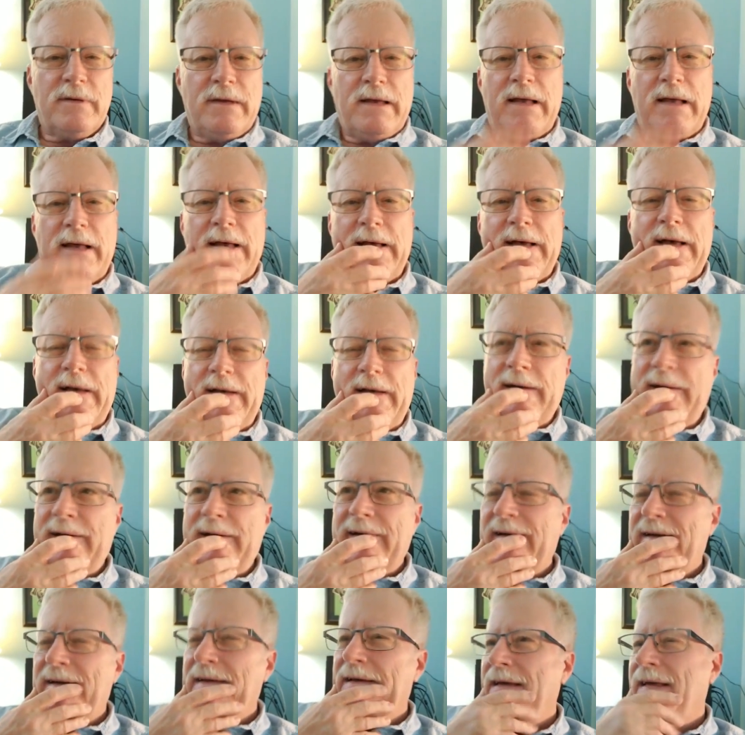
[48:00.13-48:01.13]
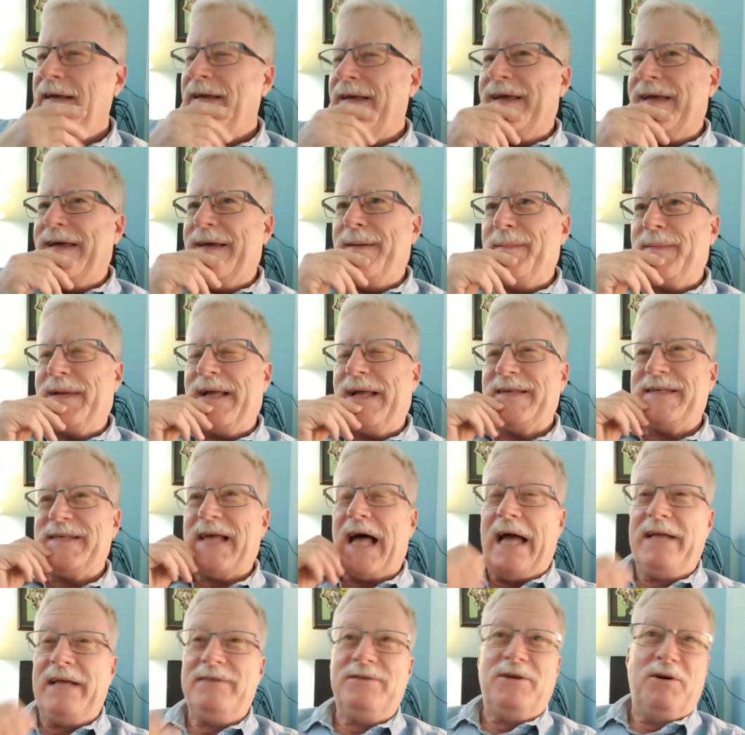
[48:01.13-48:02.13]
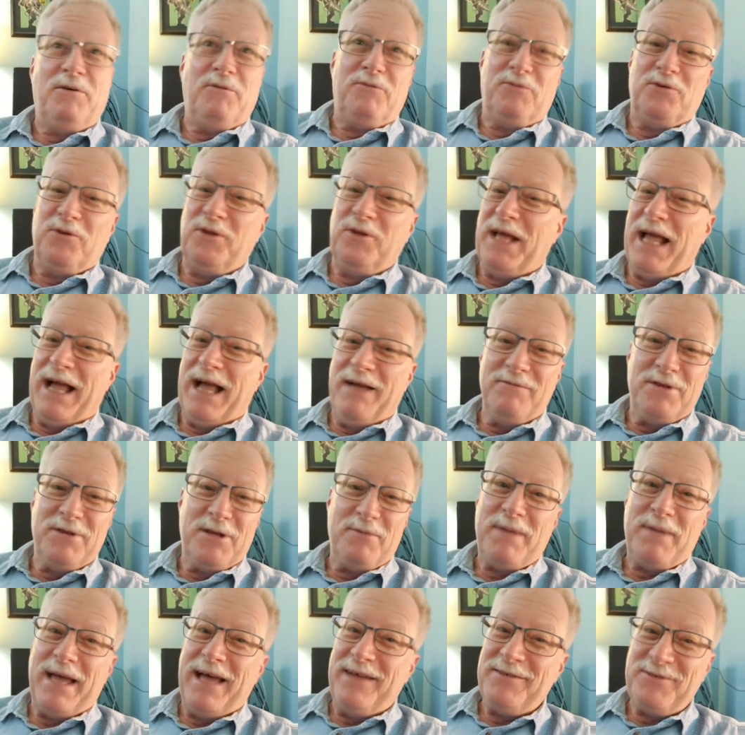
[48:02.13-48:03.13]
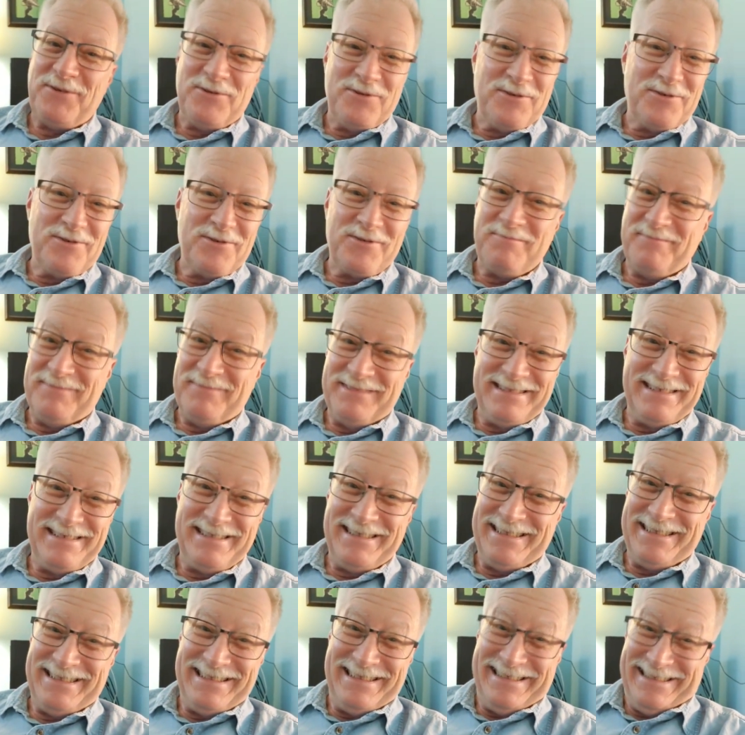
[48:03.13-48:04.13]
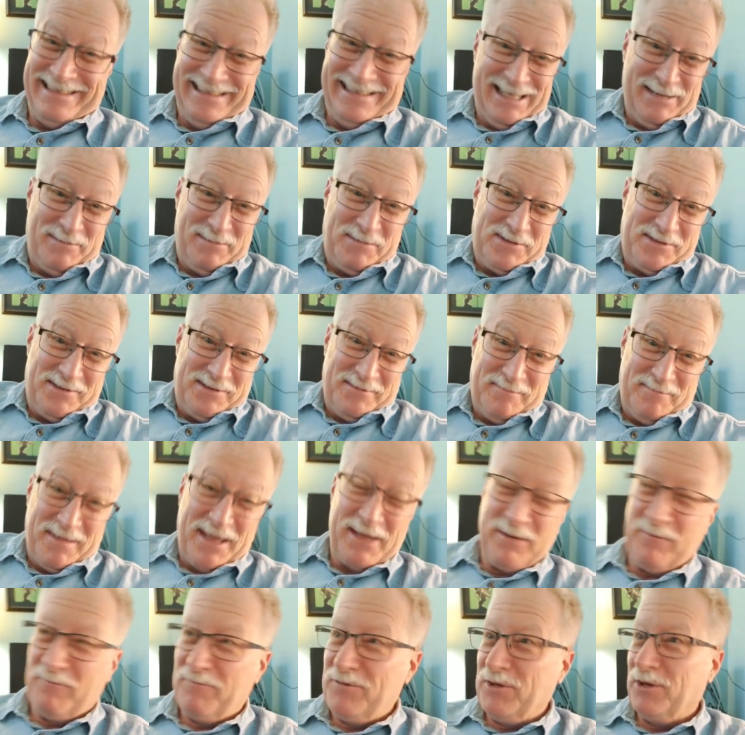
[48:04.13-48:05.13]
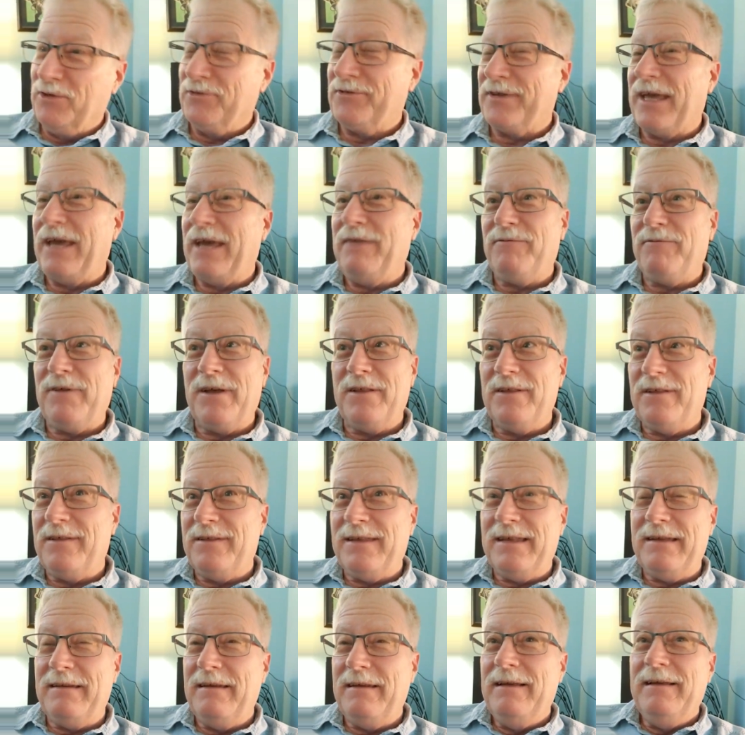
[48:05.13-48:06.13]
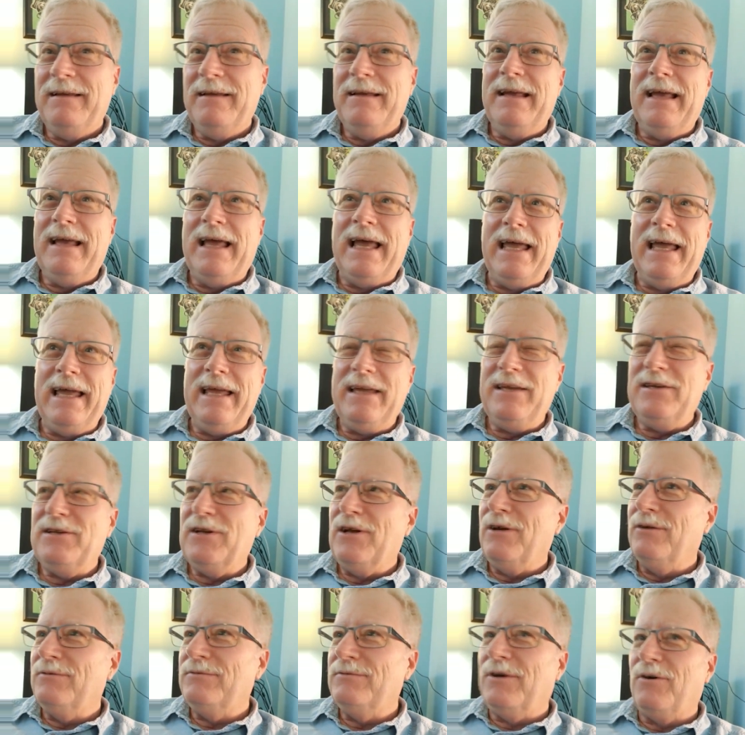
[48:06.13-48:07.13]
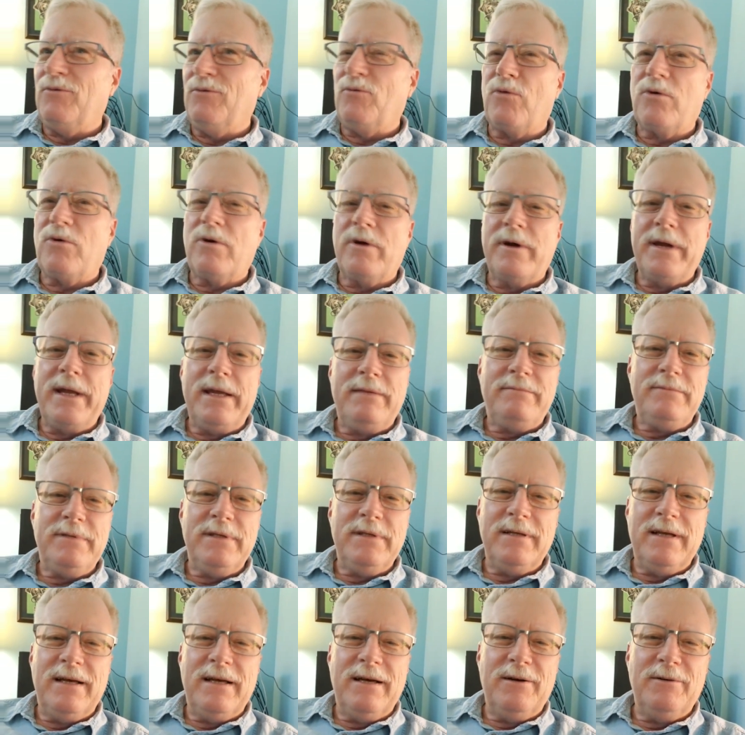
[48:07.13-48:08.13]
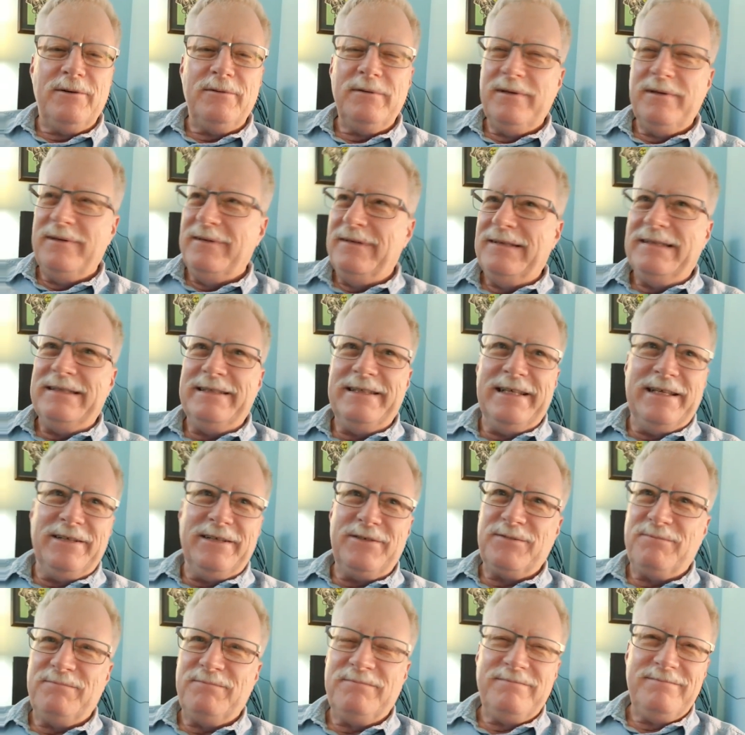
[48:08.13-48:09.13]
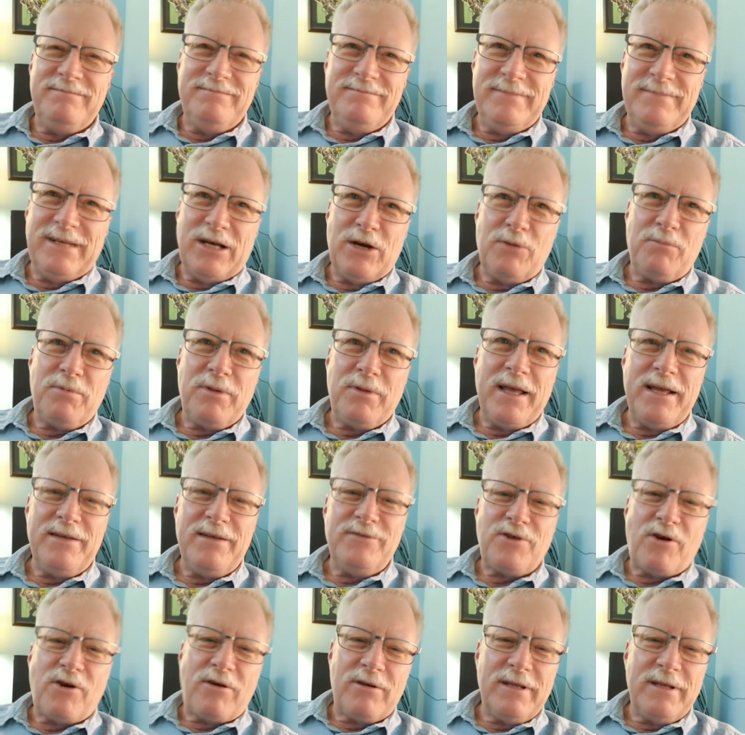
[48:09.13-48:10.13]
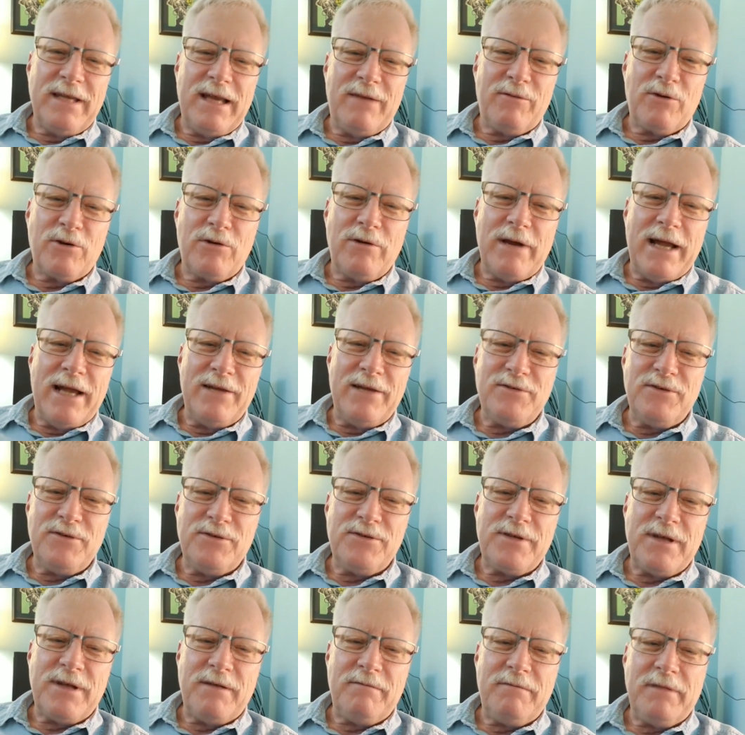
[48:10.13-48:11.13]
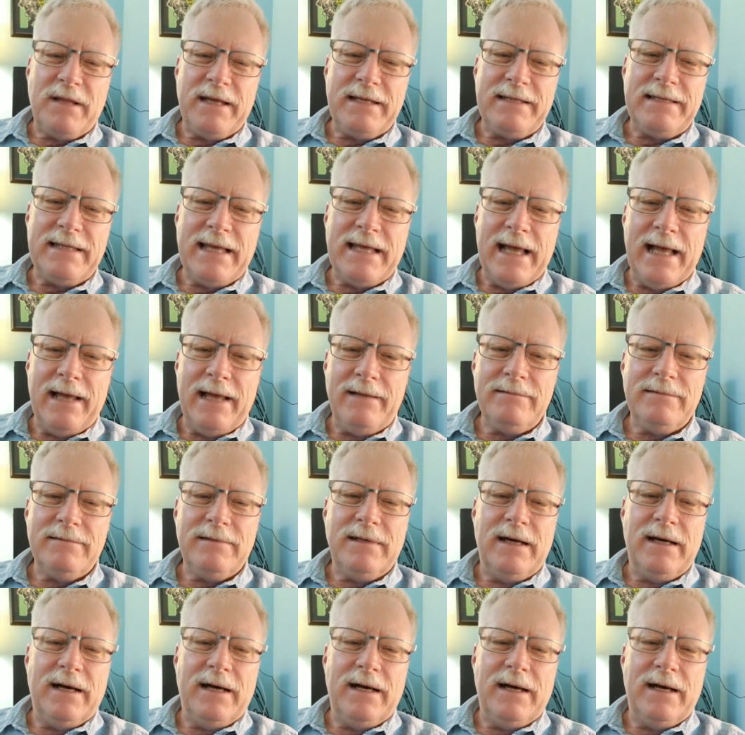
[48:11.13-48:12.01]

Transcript: Because I don't really have any passengers tips to make them feel safe other than, hey, don't worry, it's airplanes hardly ever crash and stuff like that.